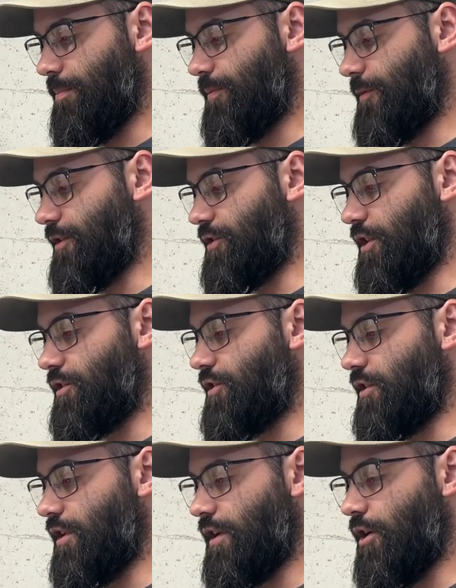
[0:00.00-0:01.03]
This
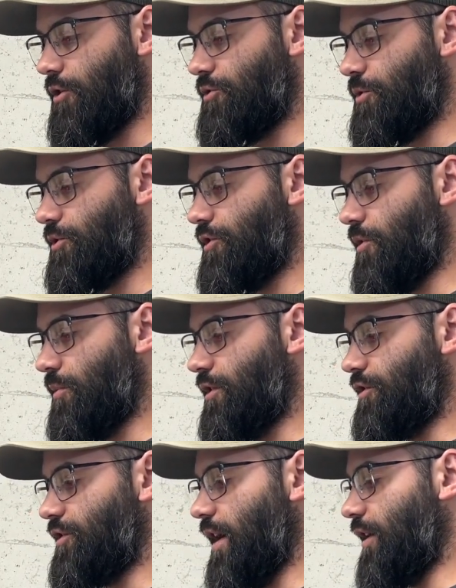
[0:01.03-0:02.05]
isn't a cartridge that we
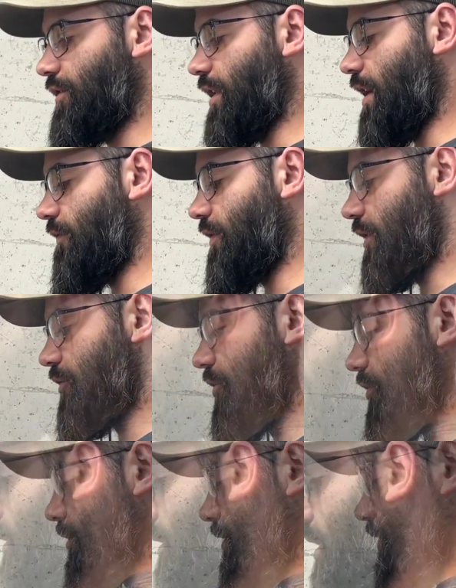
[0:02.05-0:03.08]
designed to have neck
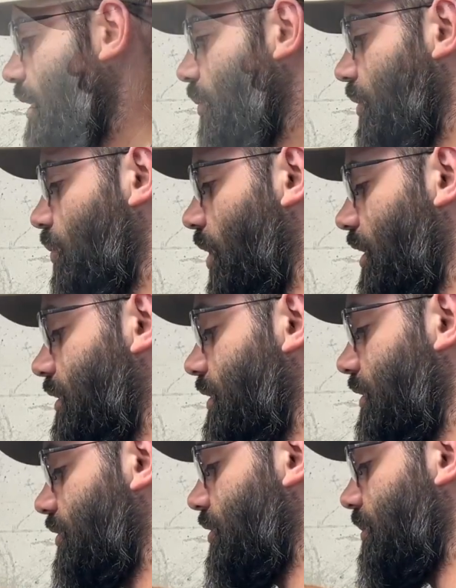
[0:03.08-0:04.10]
turn. We wanted
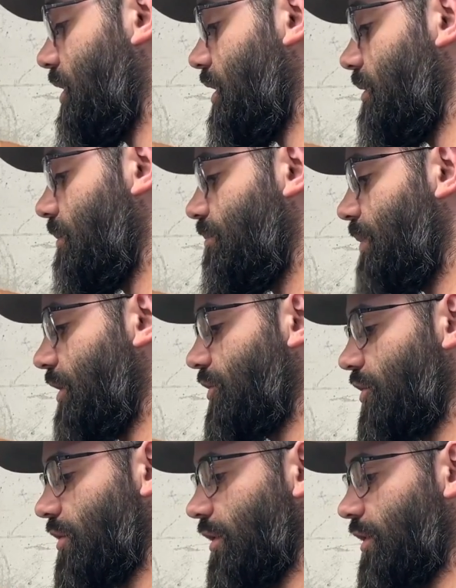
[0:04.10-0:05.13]
it to be
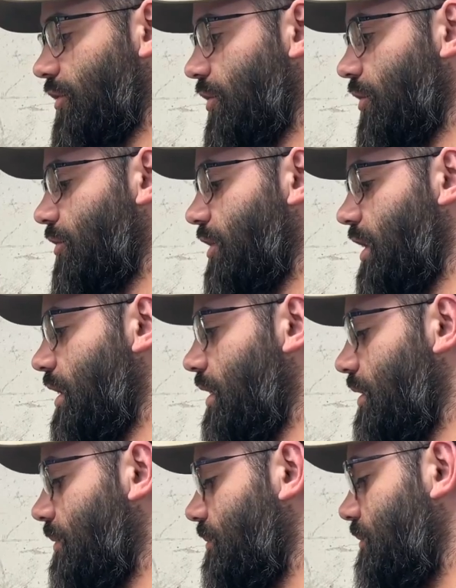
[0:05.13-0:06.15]
basically turnkey,